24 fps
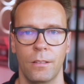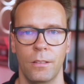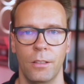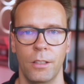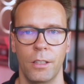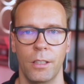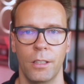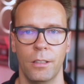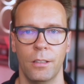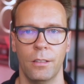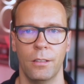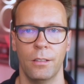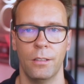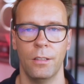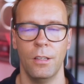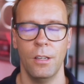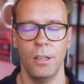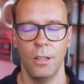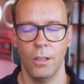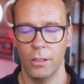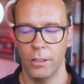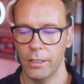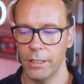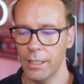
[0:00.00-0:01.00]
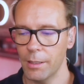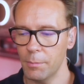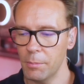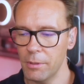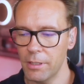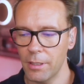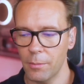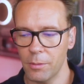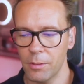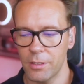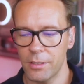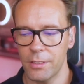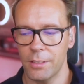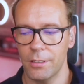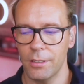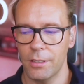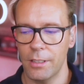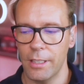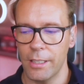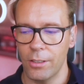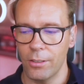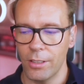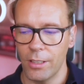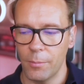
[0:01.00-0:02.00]
Yeah. Okay, let me double
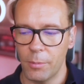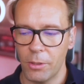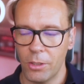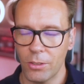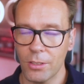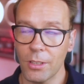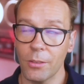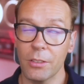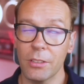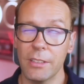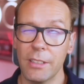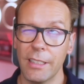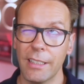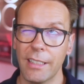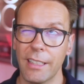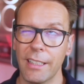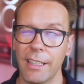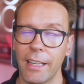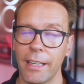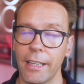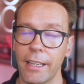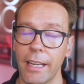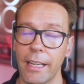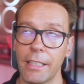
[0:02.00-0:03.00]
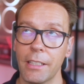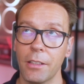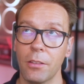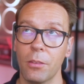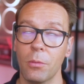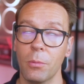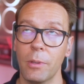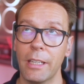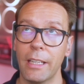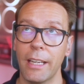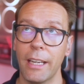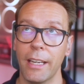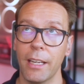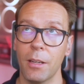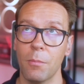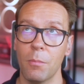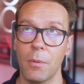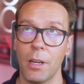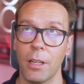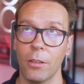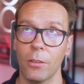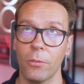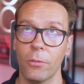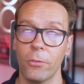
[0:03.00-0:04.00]
click on that, because I was thinking, hey, $83K a
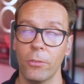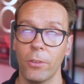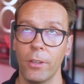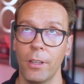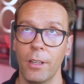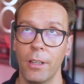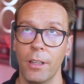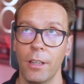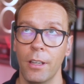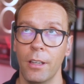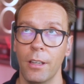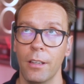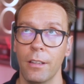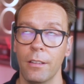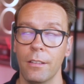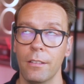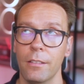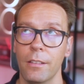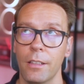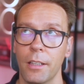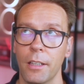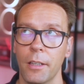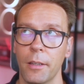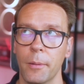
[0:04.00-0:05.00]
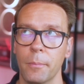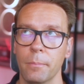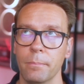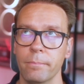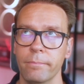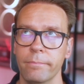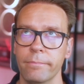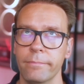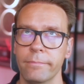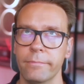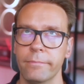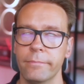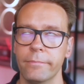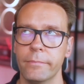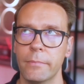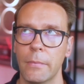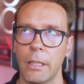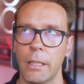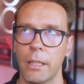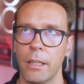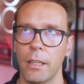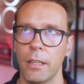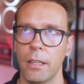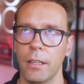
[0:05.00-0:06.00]
month. And
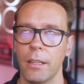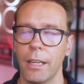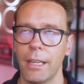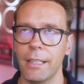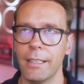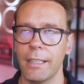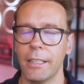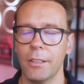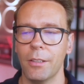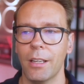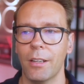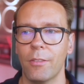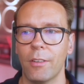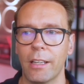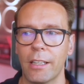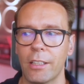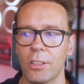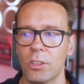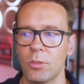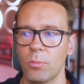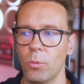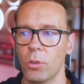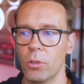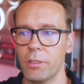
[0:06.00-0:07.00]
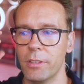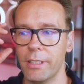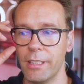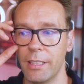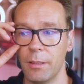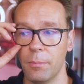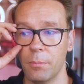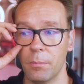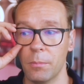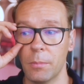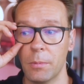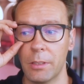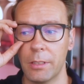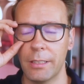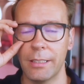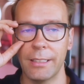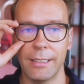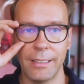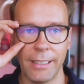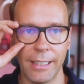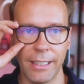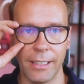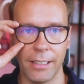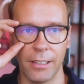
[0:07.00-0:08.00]
then you have like a small team
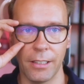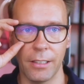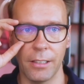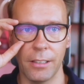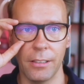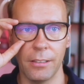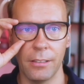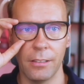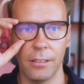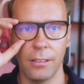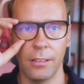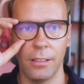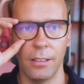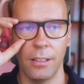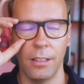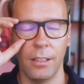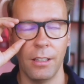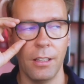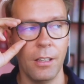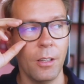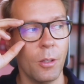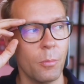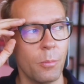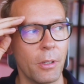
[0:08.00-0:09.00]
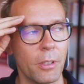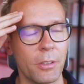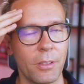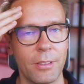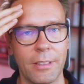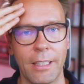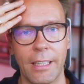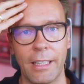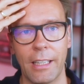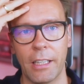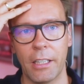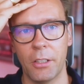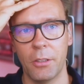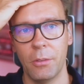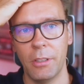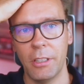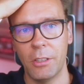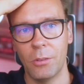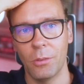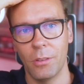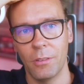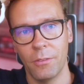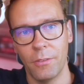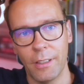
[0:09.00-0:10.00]
still, but you say like you need
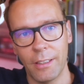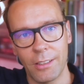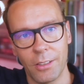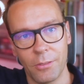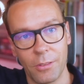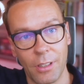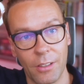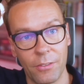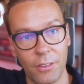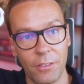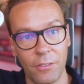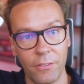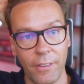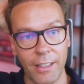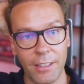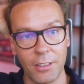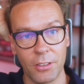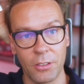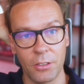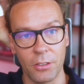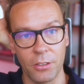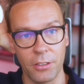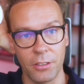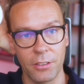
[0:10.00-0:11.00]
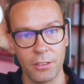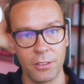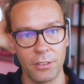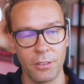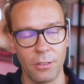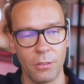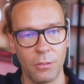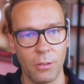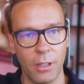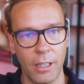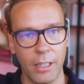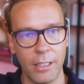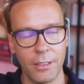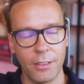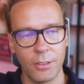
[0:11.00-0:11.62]
to invest and you have investors, right?